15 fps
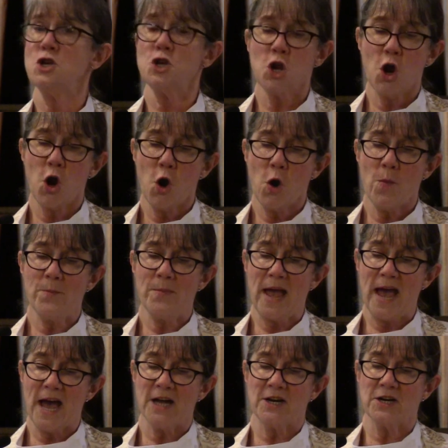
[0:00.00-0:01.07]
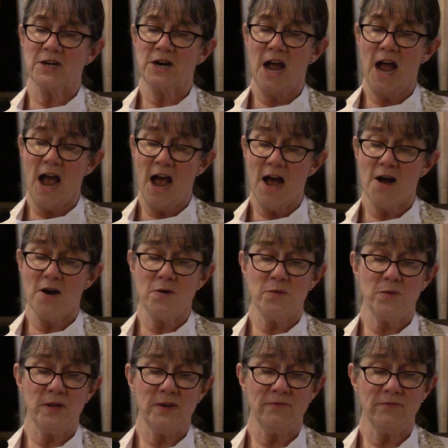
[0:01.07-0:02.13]
no matter how
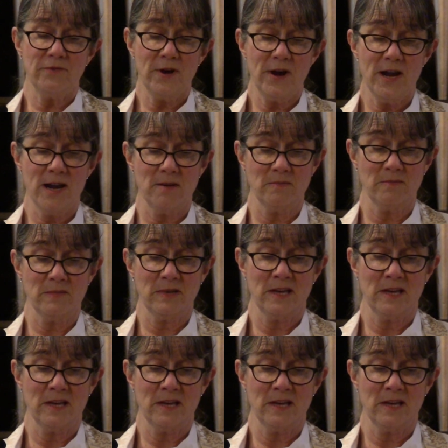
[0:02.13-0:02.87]
we frame